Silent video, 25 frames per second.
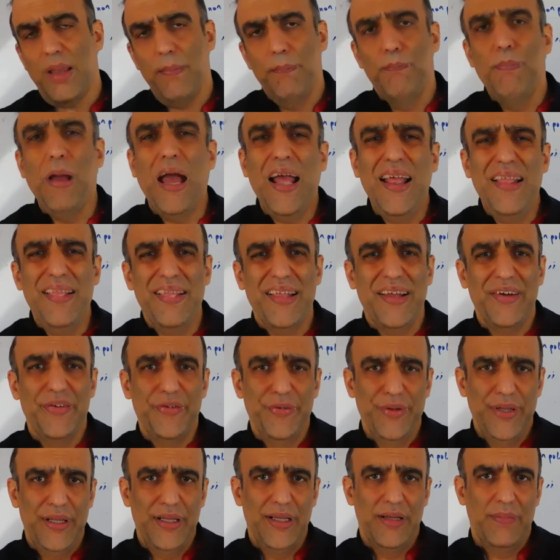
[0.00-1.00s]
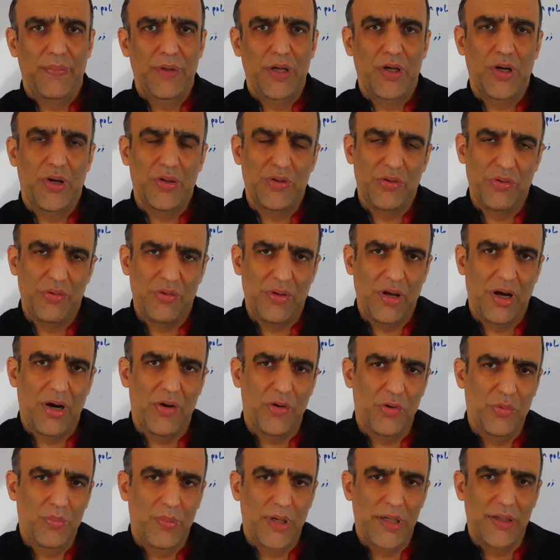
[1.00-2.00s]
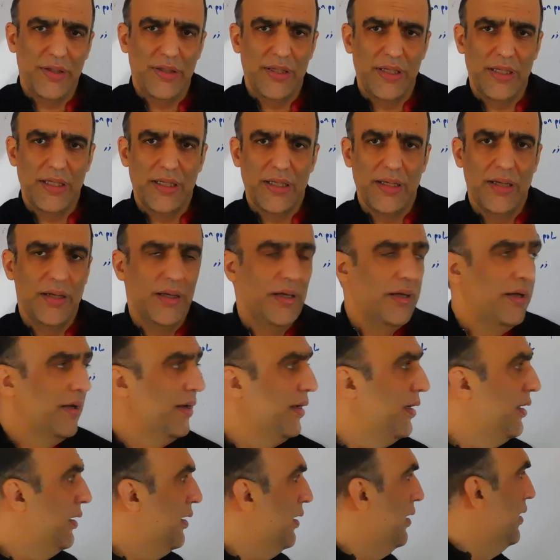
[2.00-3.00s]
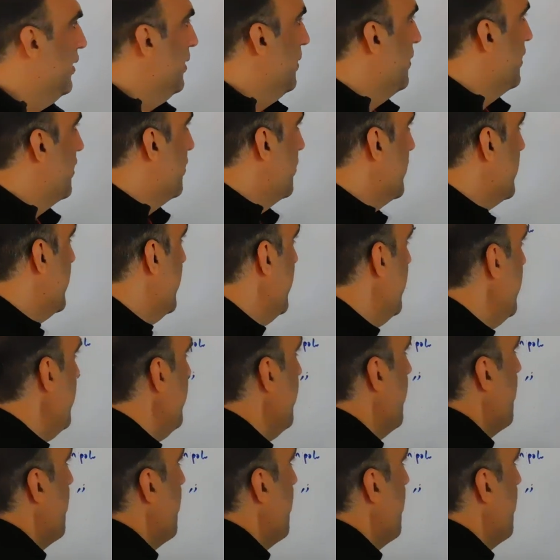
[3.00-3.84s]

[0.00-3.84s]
benzene ring because it's aromatic. Okay,